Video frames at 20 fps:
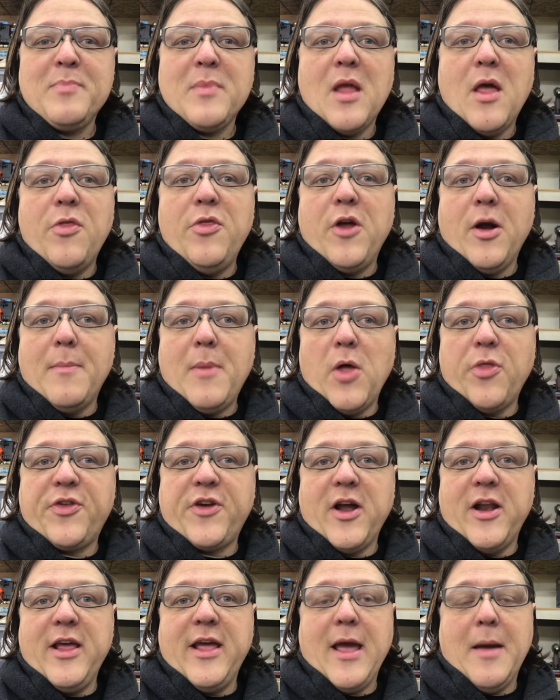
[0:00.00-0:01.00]
They're both
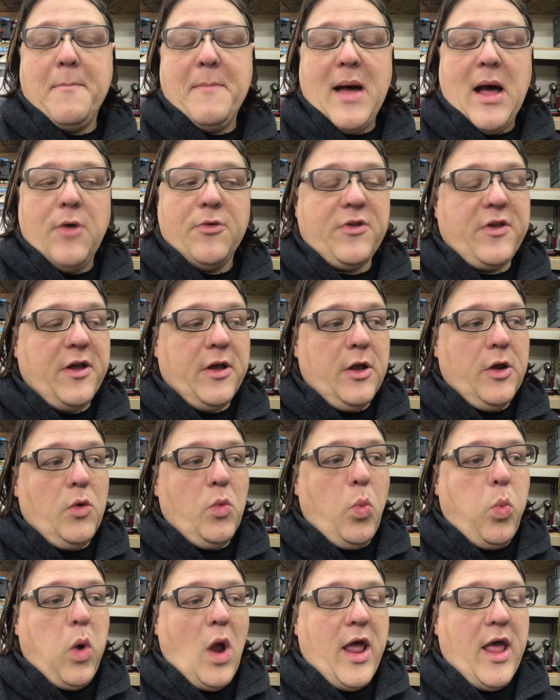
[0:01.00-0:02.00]
going to get
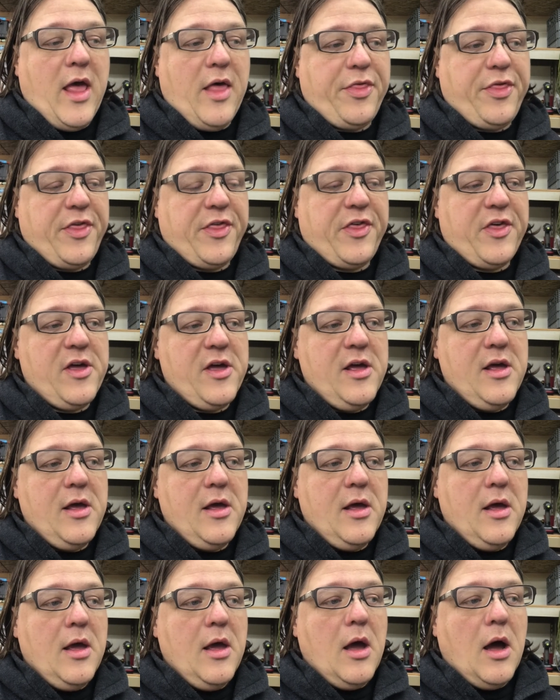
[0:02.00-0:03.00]
mounted with
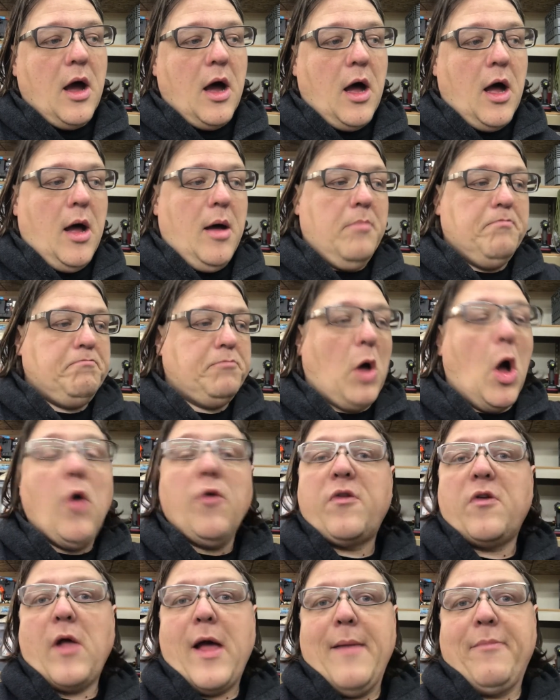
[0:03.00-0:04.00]

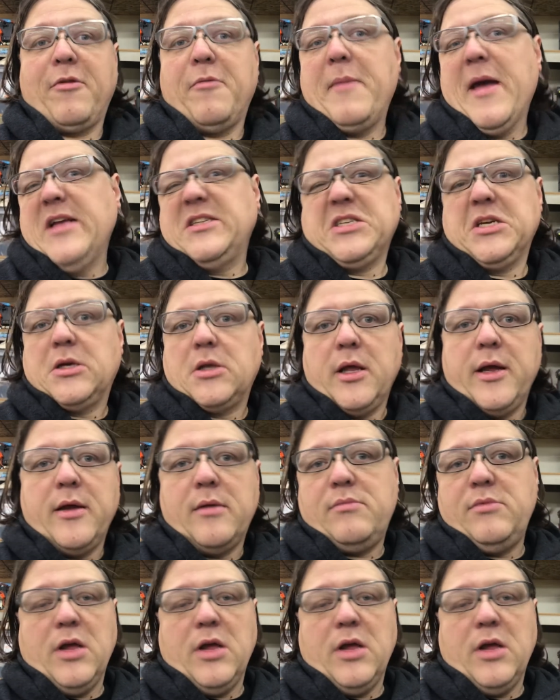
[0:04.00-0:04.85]
hose clamps, basically.